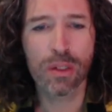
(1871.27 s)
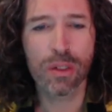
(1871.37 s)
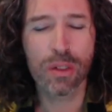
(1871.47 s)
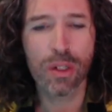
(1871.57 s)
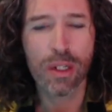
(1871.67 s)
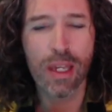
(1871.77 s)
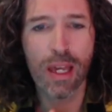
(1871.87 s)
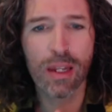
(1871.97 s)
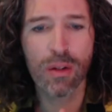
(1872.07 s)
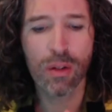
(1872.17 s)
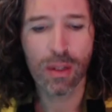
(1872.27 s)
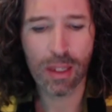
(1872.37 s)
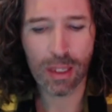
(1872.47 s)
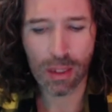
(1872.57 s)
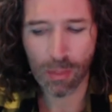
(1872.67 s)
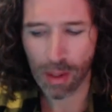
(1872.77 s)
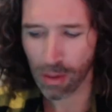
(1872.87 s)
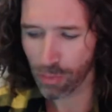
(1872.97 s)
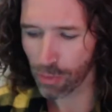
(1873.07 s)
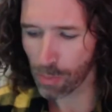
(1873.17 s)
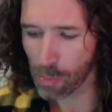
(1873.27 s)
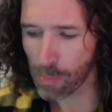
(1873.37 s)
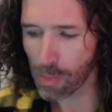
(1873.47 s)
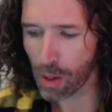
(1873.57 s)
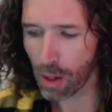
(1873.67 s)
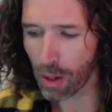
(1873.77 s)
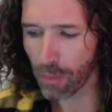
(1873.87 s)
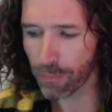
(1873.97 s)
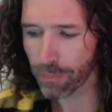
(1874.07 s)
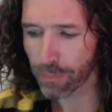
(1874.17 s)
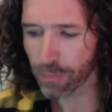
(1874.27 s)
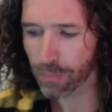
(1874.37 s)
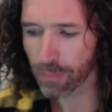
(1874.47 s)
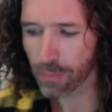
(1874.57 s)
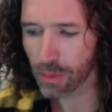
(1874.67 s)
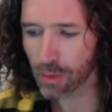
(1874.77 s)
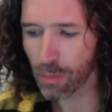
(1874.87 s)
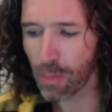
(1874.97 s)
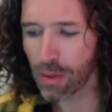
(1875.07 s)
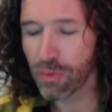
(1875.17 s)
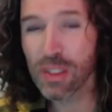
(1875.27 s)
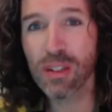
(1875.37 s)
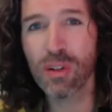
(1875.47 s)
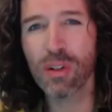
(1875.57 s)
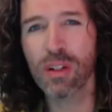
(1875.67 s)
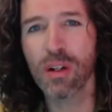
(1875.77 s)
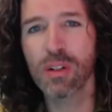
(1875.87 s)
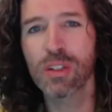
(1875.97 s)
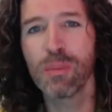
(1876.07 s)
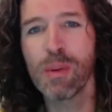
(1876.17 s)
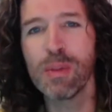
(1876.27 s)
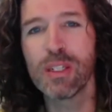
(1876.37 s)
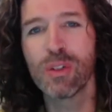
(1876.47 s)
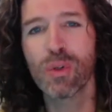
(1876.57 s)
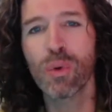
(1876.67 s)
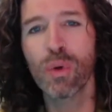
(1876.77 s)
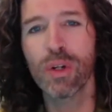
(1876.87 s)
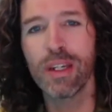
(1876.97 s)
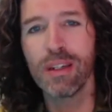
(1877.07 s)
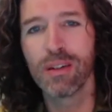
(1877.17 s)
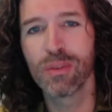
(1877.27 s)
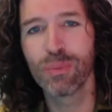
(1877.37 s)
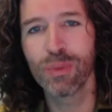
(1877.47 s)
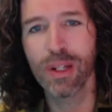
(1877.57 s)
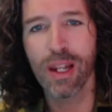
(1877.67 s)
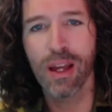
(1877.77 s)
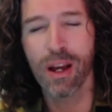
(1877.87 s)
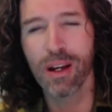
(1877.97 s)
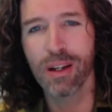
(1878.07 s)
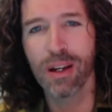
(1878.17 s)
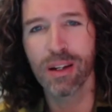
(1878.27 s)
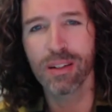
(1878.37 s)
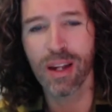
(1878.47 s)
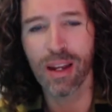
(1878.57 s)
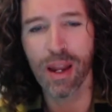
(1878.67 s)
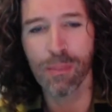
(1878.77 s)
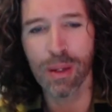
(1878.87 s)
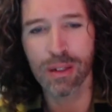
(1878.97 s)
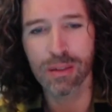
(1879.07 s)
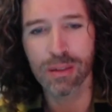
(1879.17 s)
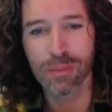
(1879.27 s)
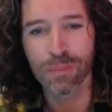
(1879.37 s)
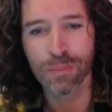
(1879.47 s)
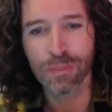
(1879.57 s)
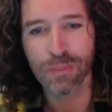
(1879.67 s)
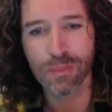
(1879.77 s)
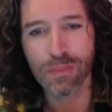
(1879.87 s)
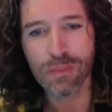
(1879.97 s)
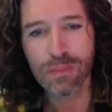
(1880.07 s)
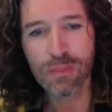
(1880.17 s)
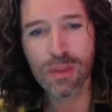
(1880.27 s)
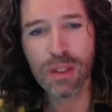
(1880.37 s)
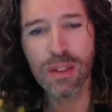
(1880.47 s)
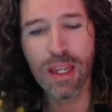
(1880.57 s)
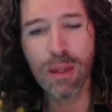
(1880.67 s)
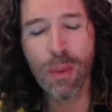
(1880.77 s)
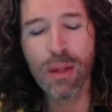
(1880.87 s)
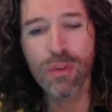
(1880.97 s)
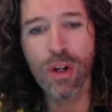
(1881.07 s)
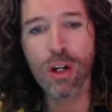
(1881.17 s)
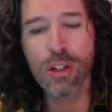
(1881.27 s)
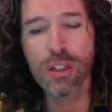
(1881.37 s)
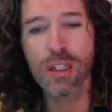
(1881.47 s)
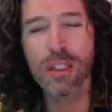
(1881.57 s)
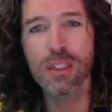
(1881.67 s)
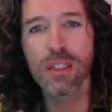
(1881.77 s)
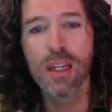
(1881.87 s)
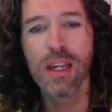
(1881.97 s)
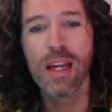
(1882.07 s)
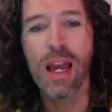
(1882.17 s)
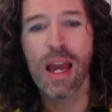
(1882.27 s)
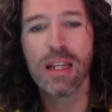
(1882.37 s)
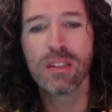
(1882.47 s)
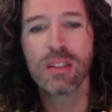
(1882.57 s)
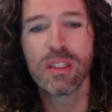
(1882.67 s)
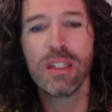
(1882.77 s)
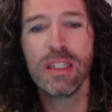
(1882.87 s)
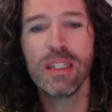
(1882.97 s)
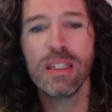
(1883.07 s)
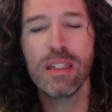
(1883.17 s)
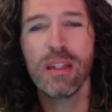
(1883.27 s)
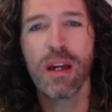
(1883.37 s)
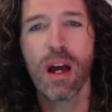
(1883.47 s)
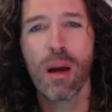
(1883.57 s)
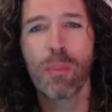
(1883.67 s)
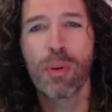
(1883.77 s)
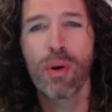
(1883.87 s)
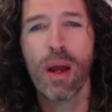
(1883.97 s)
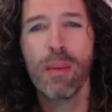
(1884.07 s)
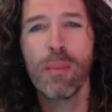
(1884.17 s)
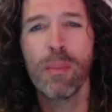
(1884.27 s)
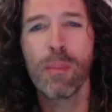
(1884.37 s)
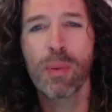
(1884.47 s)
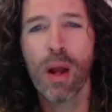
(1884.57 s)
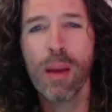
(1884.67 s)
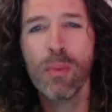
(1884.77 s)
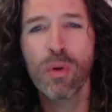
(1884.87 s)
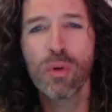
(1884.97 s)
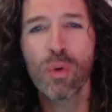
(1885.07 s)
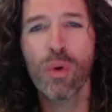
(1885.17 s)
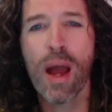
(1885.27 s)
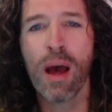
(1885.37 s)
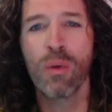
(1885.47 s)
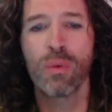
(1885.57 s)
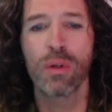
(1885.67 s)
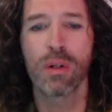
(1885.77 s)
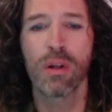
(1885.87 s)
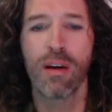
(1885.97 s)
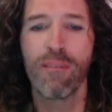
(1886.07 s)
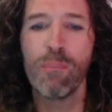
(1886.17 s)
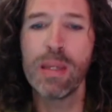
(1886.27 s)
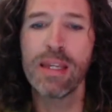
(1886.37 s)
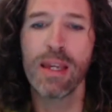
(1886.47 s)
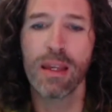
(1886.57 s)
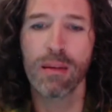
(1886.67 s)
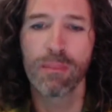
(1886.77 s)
So again, thinking about it from uh, some metaphysical and also maybe story uh, dynamics thinking about darkness as the uh, prime primal ground of being.